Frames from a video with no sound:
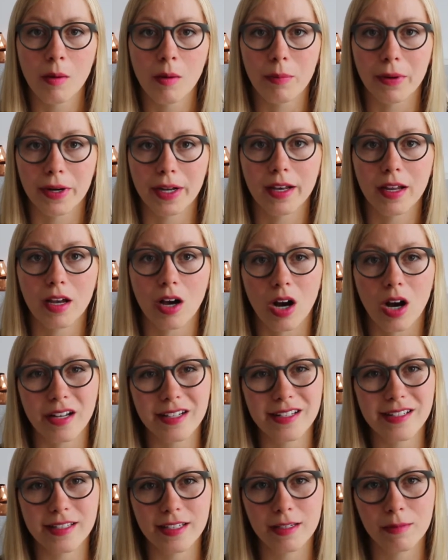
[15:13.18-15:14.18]
But
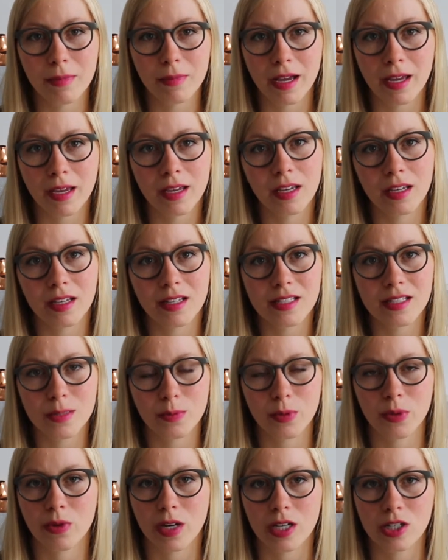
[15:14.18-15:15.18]
honestly, my
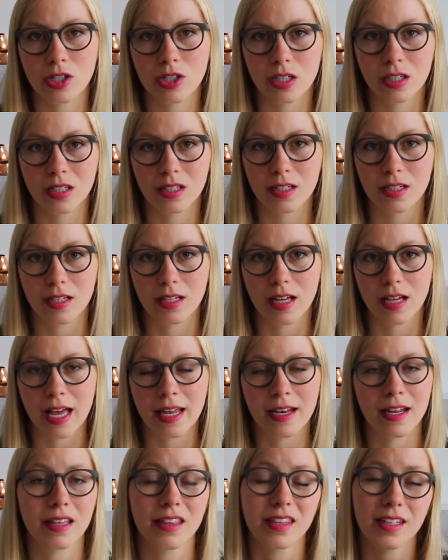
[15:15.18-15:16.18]
inspiration,
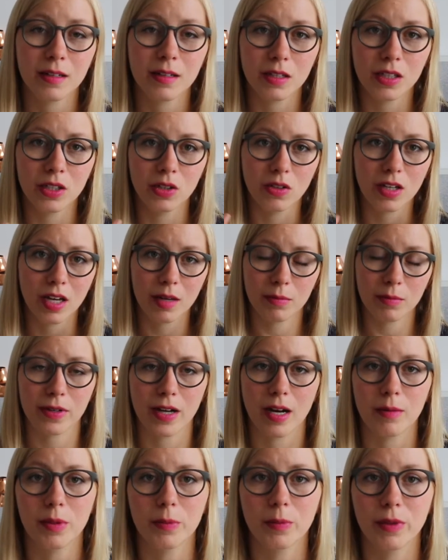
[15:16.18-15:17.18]
and I think you can
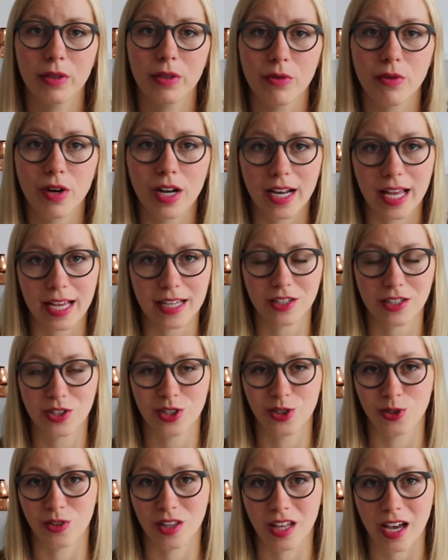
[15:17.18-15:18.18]
probably relate
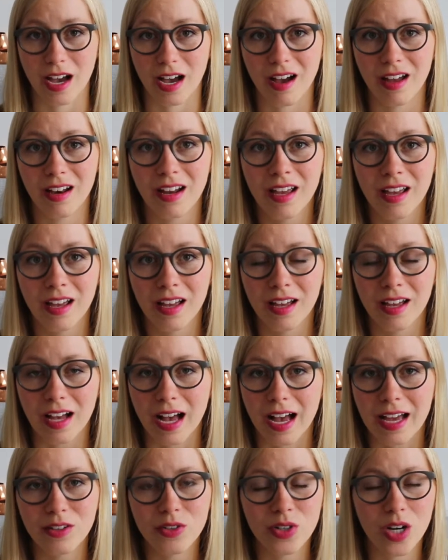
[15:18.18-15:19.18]
to that,
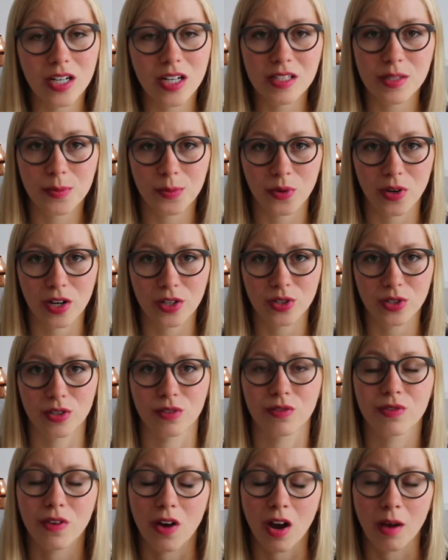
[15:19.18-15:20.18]
I draw inspiration
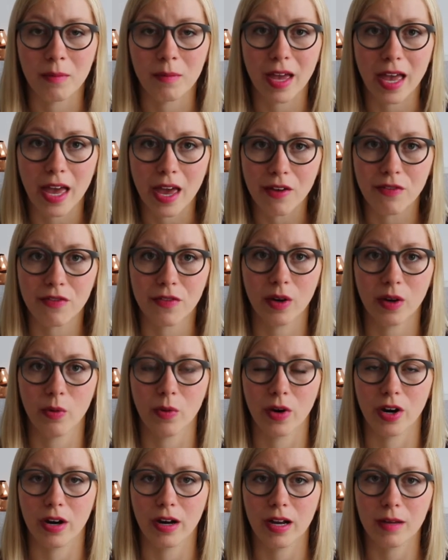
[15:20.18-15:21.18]
from
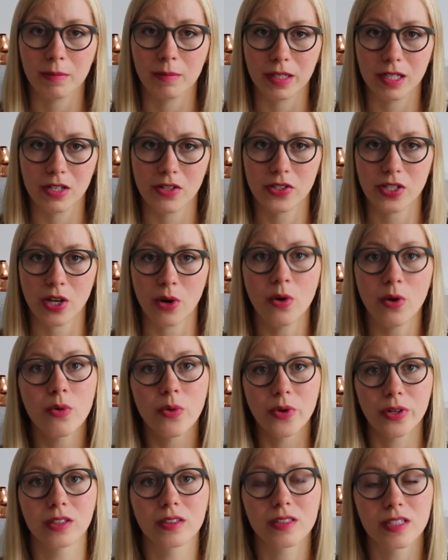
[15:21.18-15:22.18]
everywhere. And because our
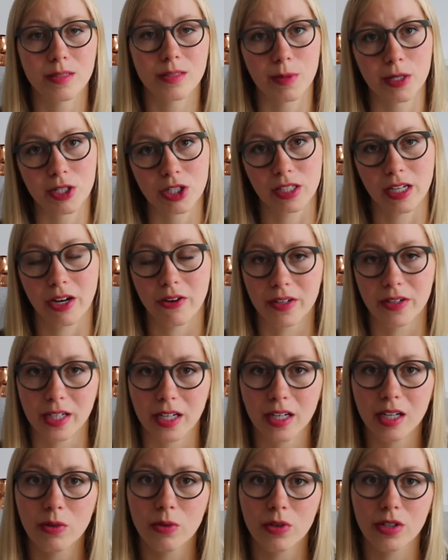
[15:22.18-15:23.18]
world, especially our
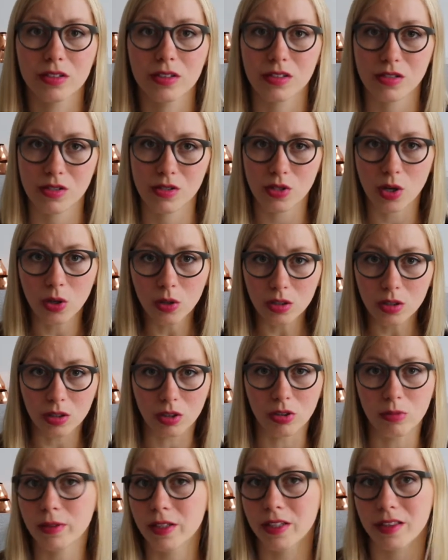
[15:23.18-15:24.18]
knitting world, is so
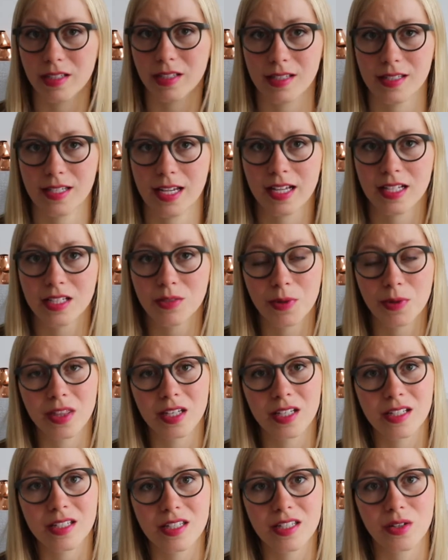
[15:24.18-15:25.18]
global these days with
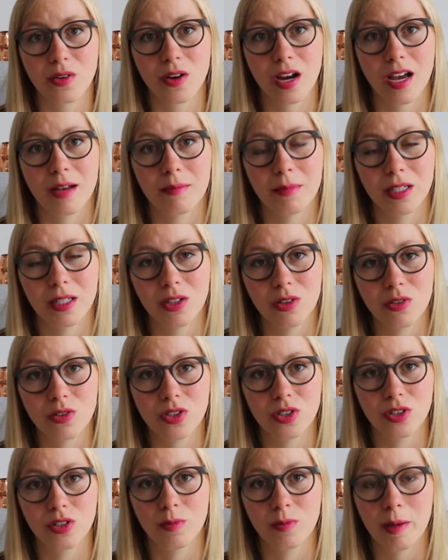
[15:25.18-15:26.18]
Instagram and
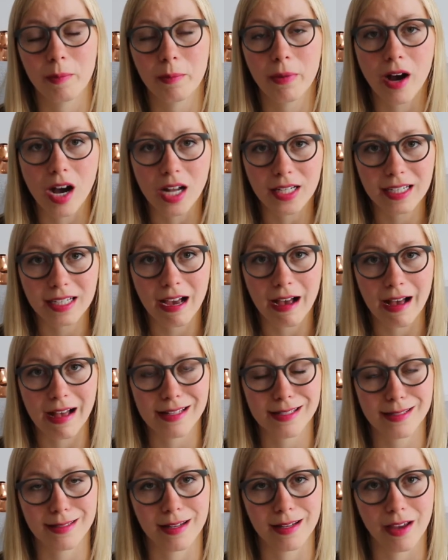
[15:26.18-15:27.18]
YouTube and
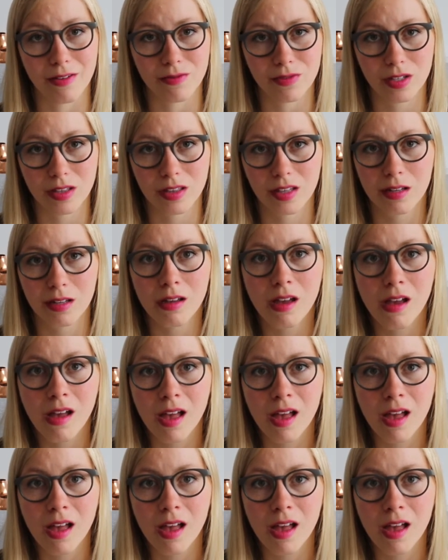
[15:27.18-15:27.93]
podcasts and everything,